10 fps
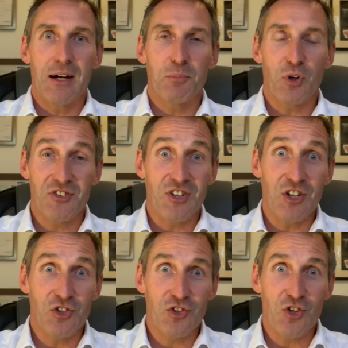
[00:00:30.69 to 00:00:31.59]

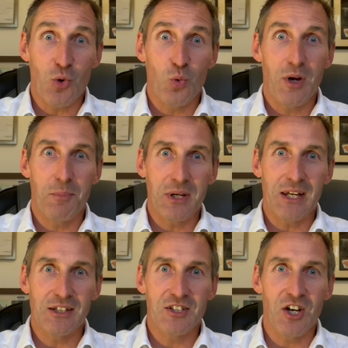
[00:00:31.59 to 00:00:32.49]
presentations that were
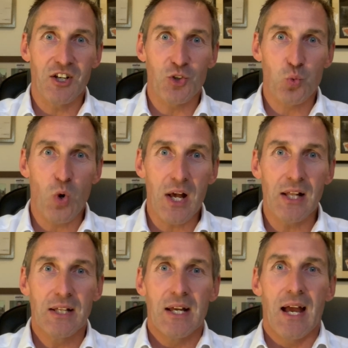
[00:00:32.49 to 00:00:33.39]
being done as well,